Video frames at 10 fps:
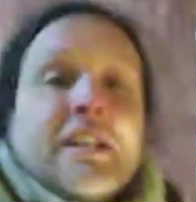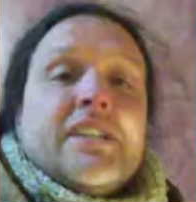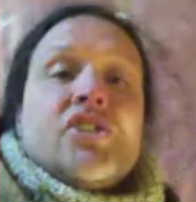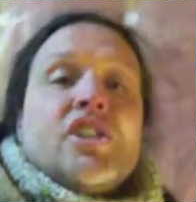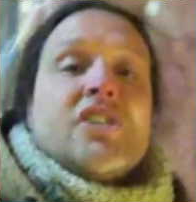
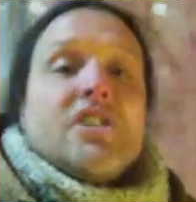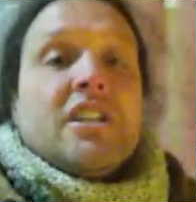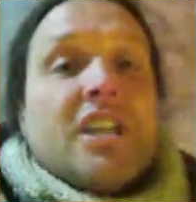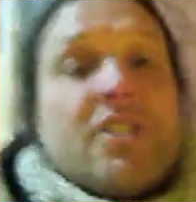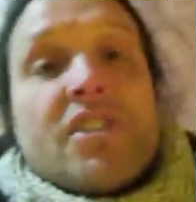is just on
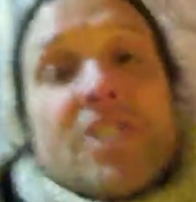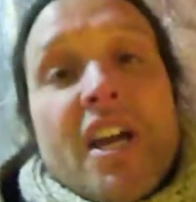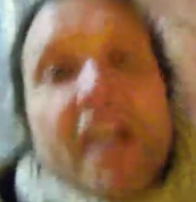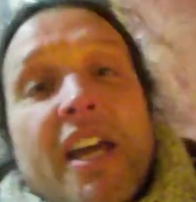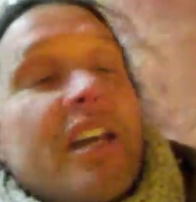the other
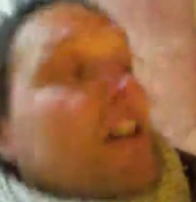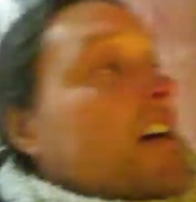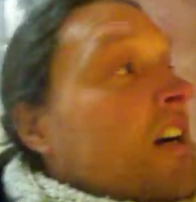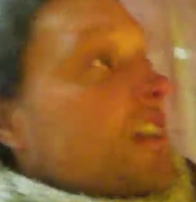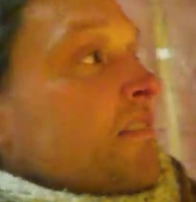side of